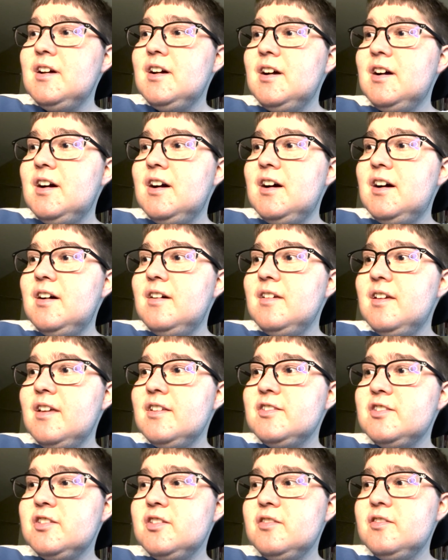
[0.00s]
Uh, yes, yeah,
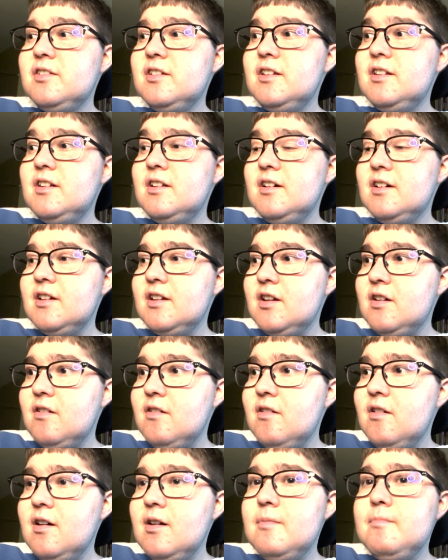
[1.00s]
so then uh,
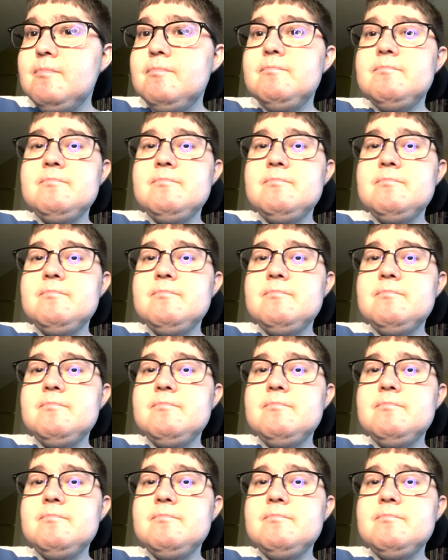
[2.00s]
your um,